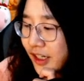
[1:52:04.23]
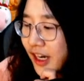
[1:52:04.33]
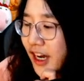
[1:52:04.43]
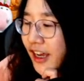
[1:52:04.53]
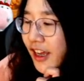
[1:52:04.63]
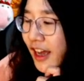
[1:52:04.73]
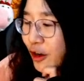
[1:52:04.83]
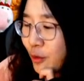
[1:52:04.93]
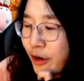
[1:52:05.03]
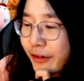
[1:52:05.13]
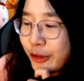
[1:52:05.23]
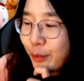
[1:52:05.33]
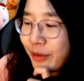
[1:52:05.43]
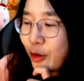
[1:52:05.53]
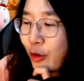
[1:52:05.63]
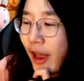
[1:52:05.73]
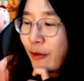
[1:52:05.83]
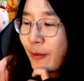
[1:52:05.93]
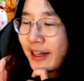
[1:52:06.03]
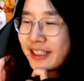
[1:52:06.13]
Yeah, don't worry, Supalu. Everyone
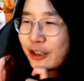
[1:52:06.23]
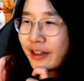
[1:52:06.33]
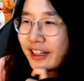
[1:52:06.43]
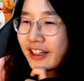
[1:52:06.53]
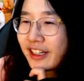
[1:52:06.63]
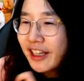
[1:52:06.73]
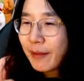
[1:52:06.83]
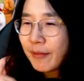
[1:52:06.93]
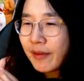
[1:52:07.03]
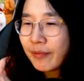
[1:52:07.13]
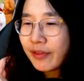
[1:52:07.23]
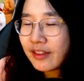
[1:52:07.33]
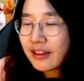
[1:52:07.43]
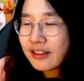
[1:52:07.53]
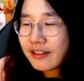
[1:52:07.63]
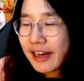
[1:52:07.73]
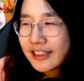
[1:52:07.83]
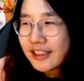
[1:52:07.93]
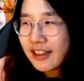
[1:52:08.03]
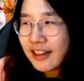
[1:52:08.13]
is still learning the game. Right.
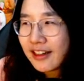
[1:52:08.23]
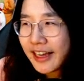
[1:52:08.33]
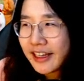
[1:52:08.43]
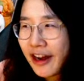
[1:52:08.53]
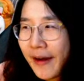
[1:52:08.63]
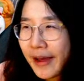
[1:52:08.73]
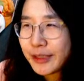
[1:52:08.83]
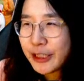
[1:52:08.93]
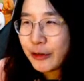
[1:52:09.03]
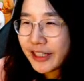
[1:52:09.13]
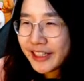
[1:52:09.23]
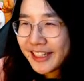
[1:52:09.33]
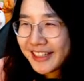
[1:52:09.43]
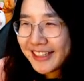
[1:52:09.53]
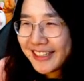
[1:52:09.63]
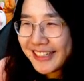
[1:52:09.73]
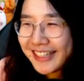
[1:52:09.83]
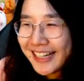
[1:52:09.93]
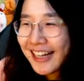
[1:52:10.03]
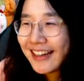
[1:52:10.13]
Like now I'm still learning.
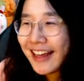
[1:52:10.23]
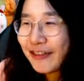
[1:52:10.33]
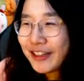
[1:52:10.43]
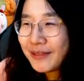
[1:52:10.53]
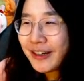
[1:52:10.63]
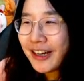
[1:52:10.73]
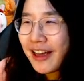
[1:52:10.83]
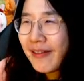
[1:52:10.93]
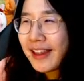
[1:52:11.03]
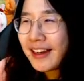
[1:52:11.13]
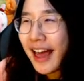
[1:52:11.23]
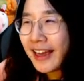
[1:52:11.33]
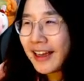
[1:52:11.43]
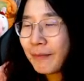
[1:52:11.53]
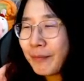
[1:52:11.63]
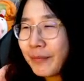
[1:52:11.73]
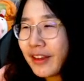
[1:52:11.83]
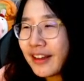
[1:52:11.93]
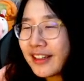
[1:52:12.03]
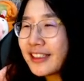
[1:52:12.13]
Like for example, like
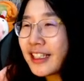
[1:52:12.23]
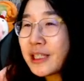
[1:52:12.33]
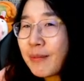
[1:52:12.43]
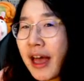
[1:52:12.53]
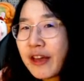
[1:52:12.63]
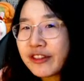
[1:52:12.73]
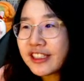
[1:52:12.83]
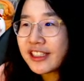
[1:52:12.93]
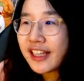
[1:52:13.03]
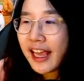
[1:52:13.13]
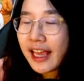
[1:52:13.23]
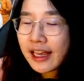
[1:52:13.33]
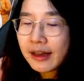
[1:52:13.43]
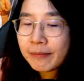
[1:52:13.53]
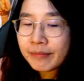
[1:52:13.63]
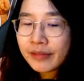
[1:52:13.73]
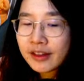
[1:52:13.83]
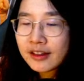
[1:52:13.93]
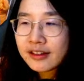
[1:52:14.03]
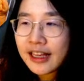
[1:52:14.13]
this is my first game
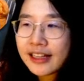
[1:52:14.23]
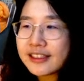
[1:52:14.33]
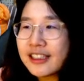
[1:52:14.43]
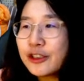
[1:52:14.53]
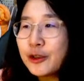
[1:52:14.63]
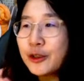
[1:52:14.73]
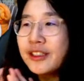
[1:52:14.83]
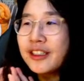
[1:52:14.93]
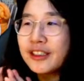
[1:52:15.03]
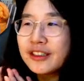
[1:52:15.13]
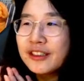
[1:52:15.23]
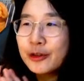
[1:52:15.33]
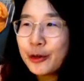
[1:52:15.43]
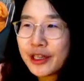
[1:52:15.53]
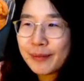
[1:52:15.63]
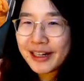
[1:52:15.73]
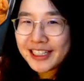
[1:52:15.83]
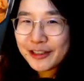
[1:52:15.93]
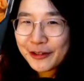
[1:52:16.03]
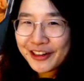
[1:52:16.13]
that used the 2D marker
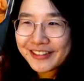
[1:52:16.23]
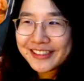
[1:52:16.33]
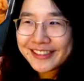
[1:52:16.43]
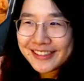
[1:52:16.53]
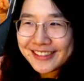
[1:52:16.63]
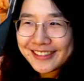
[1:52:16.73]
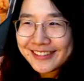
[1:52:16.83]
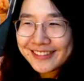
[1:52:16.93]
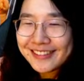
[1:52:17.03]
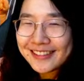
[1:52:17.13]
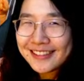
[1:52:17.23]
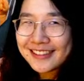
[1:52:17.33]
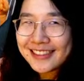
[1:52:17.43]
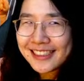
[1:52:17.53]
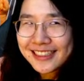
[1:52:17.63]
node on. Is it?